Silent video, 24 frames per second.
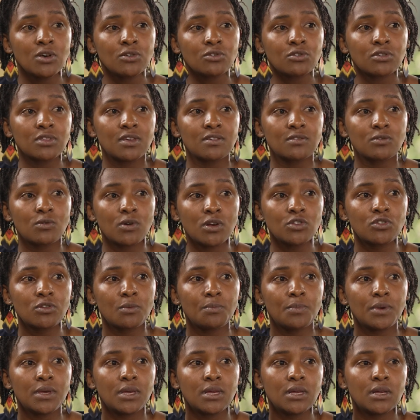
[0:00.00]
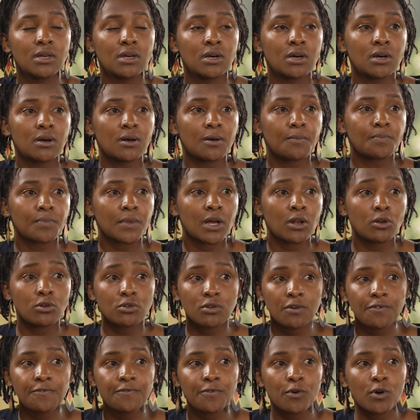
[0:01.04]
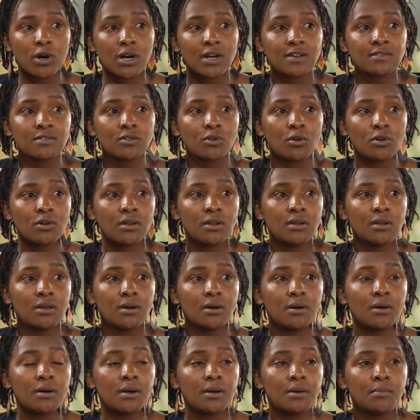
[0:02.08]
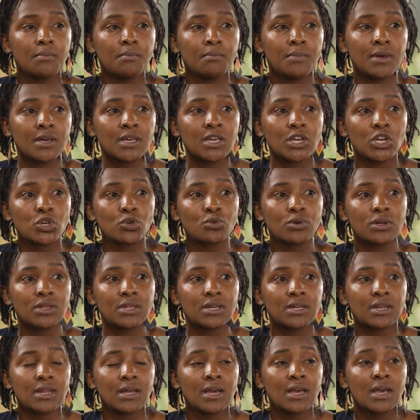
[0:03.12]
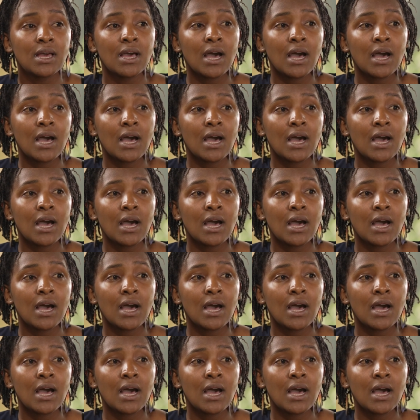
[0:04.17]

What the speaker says: So there's going to be a lot of focus on making sure that